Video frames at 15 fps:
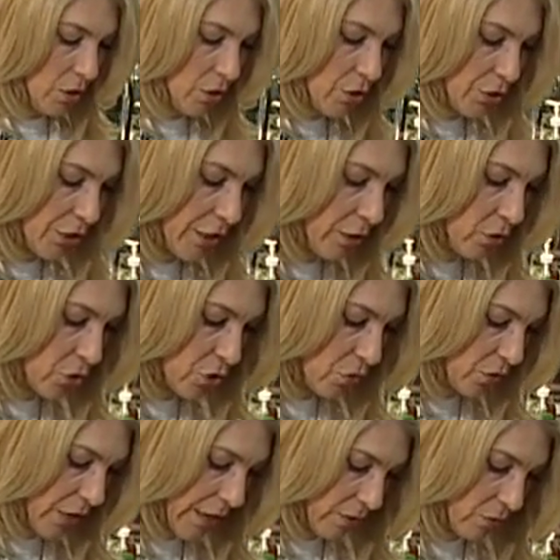Your nose will
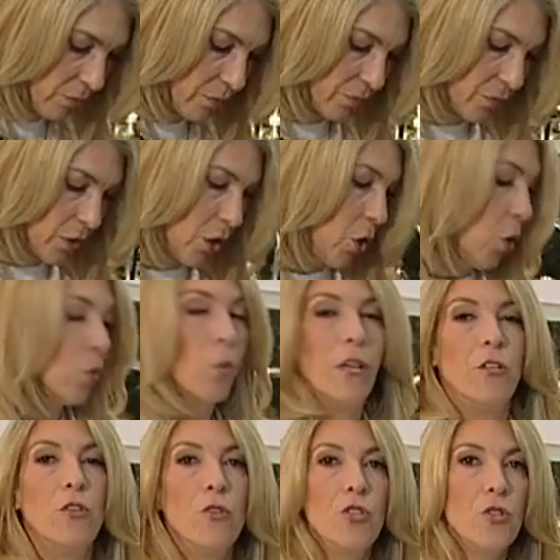know.
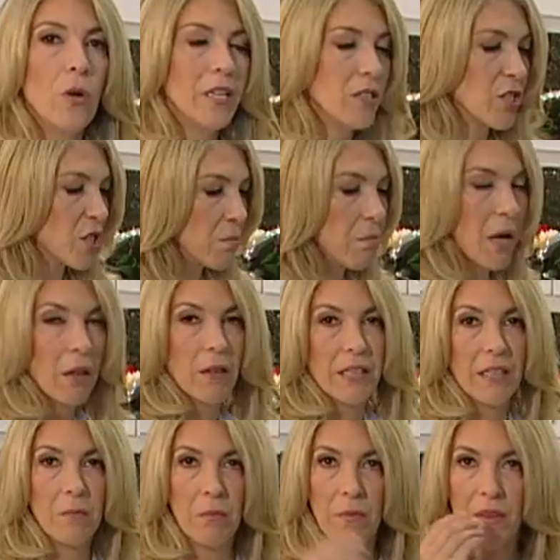When you start
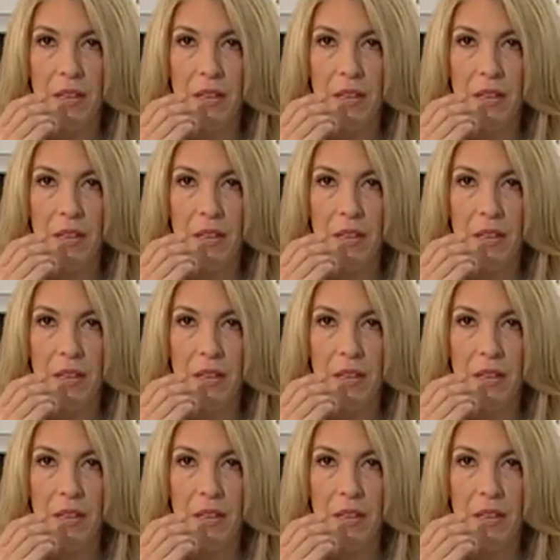smelling